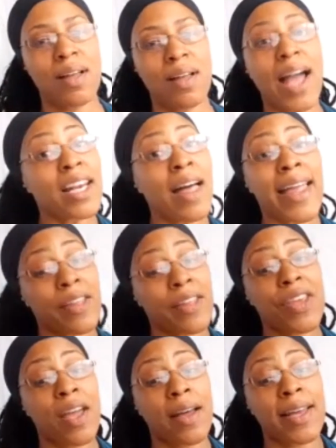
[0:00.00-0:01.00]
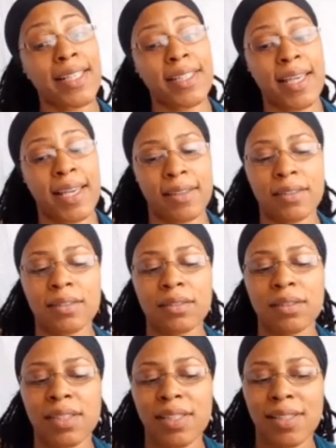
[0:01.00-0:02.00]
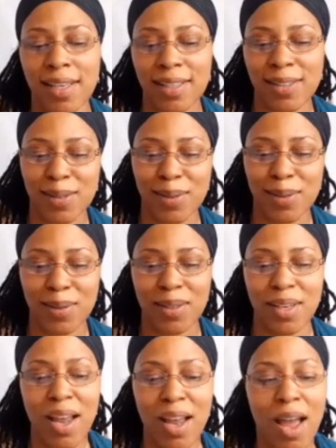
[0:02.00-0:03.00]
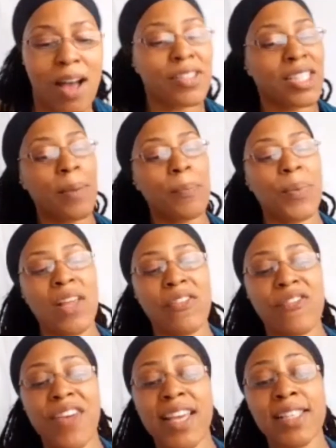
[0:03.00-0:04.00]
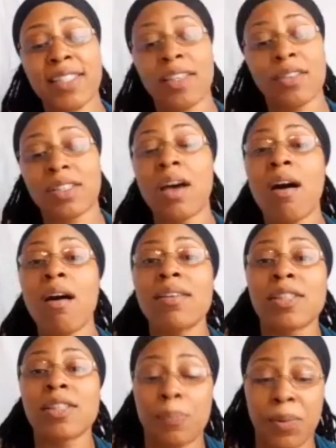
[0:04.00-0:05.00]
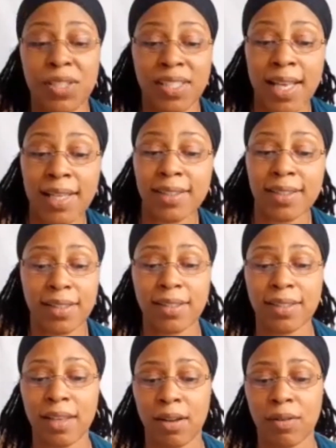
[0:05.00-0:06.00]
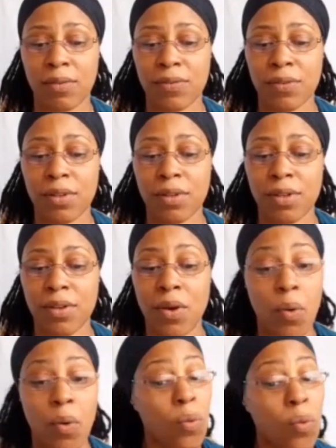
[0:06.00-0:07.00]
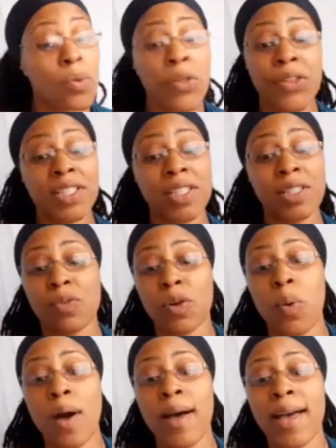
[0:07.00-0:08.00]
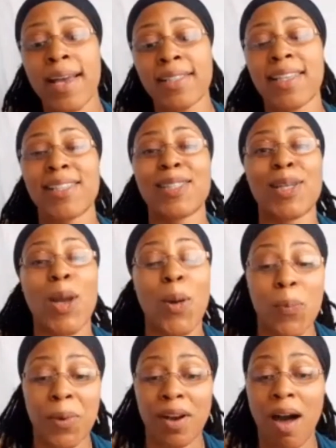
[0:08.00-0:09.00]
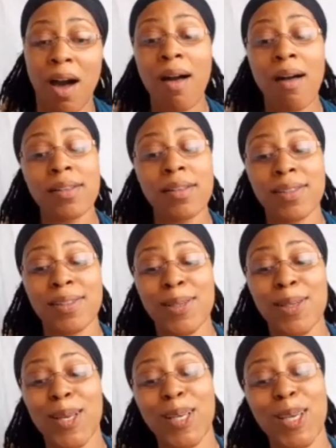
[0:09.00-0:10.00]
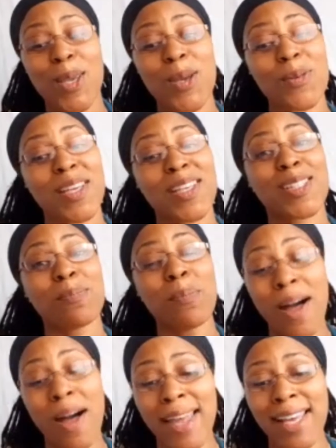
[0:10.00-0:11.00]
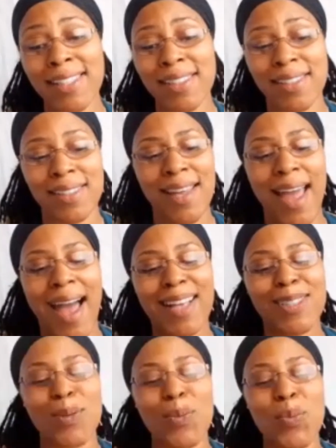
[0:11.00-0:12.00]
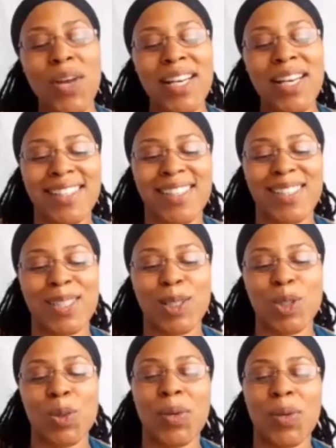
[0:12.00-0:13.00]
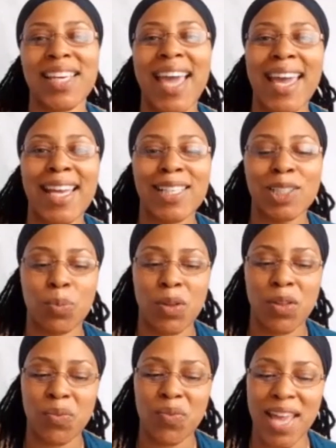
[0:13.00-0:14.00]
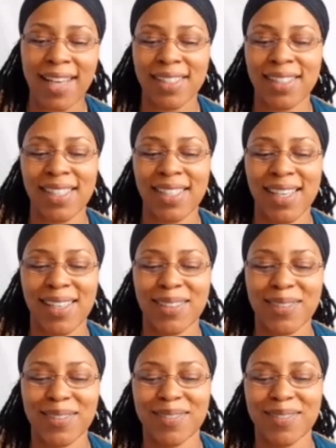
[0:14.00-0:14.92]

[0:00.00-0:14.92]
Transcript: I like the idea, she says, of simply facing the task that presents itself. All that is required is an open heart, a curious mind, and a willingness to engage with reality.